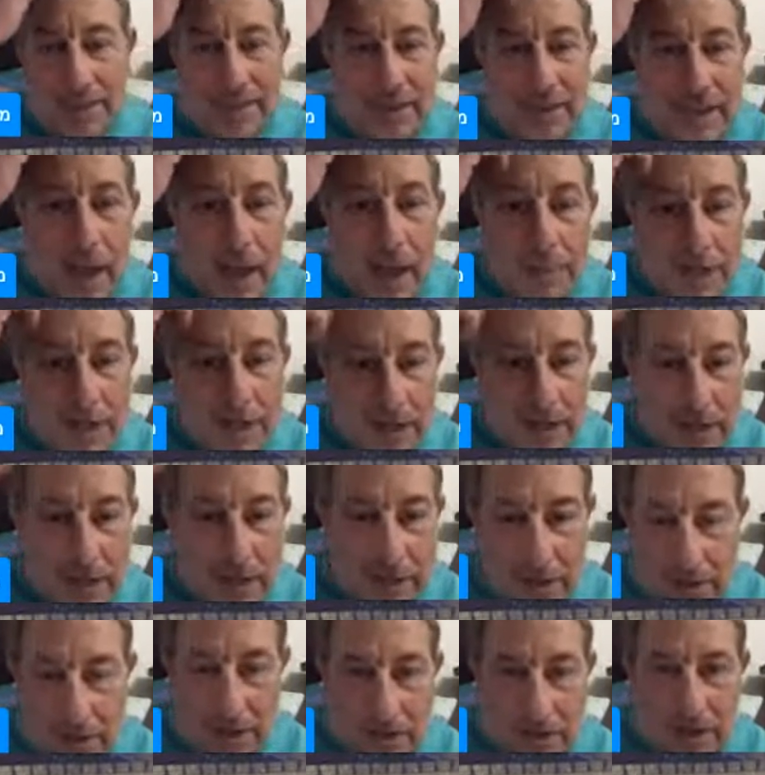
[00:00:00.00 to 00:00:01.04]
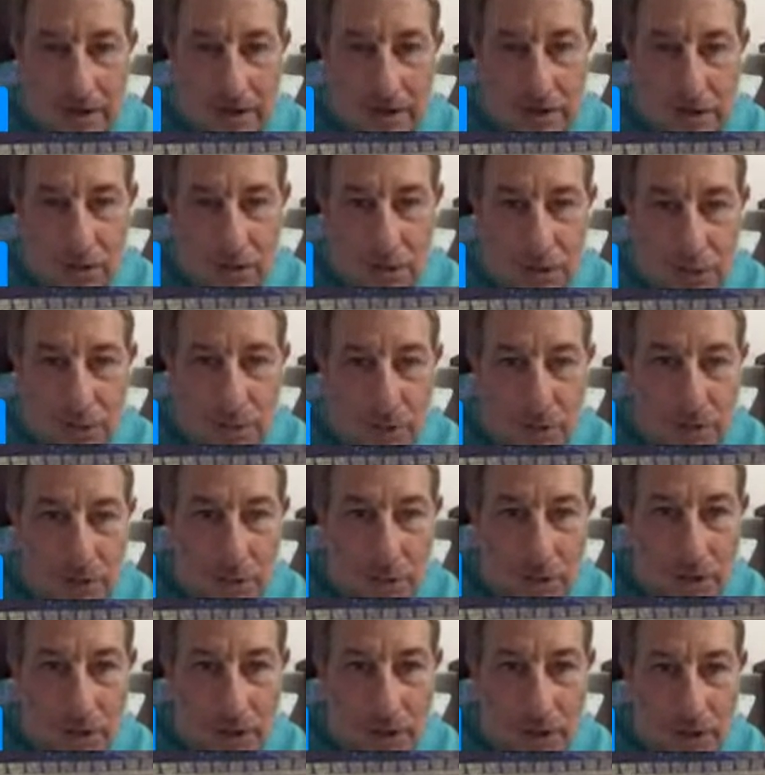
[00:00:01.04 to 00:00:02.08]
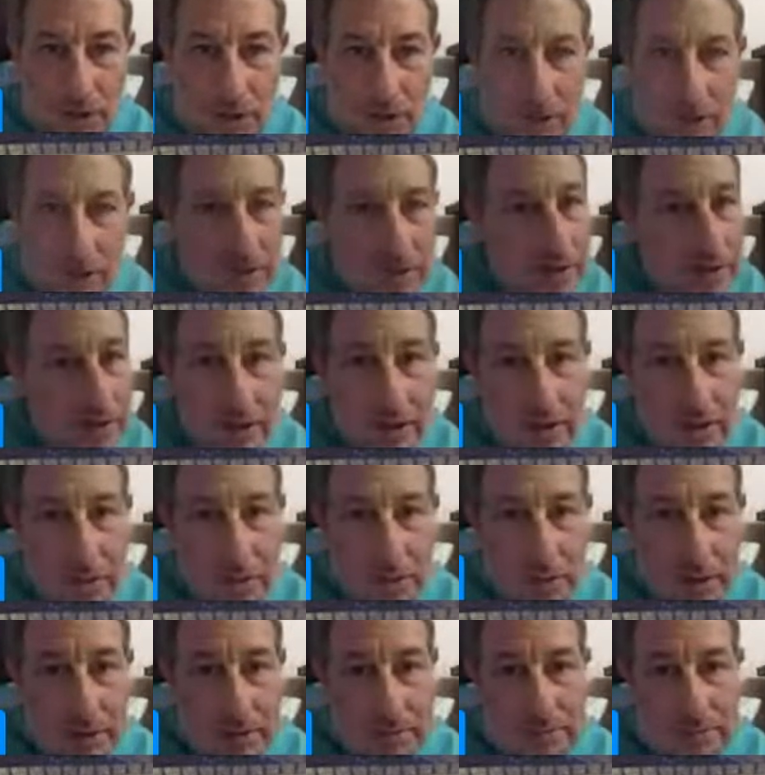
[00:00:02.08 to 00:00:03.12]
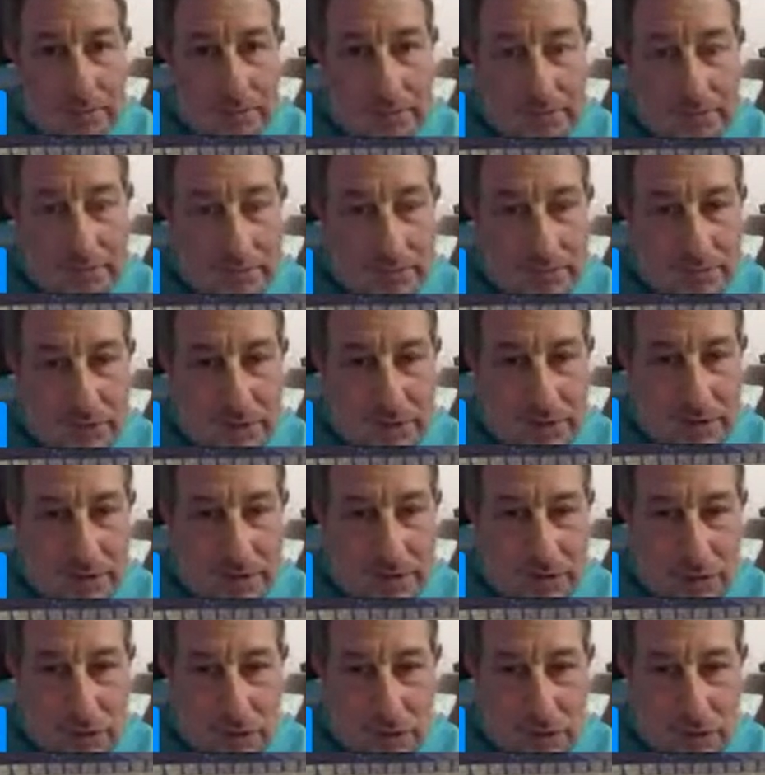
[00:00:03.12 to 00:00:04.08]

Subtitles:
It occurs more than once, but for the Torah, it's a hapax